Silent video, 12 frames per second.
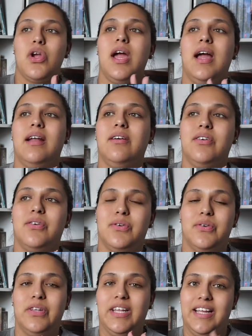I don't
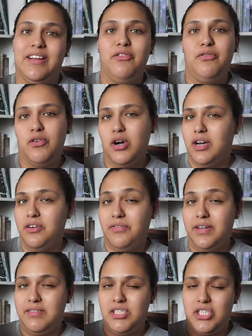know, like a 4 out of
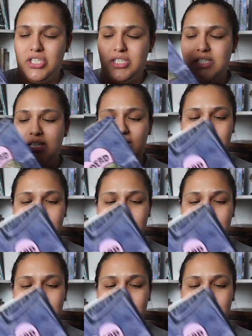5 stars.